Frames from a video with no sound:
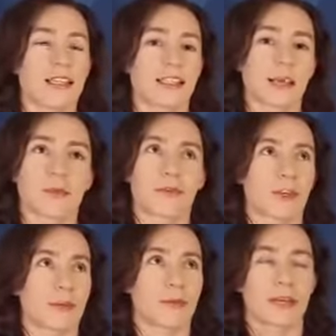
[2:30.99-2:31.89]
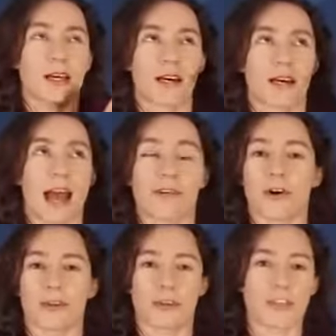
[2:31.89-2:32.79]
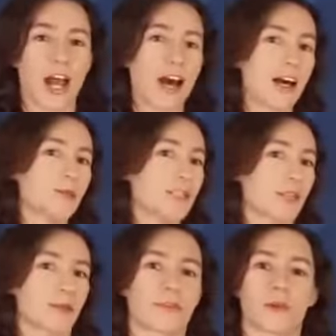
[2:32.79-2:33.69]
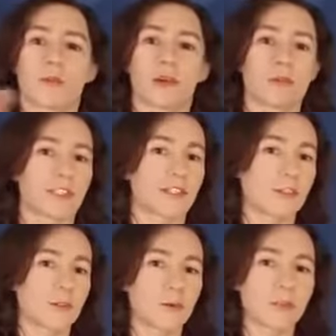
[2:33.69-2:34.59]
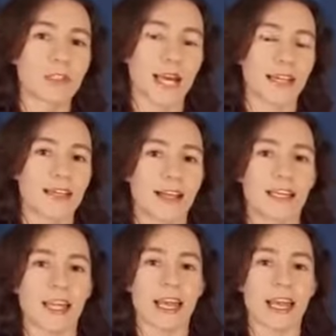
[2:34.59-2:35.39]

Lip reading: Some of them have other jobs, some of them go to school at night,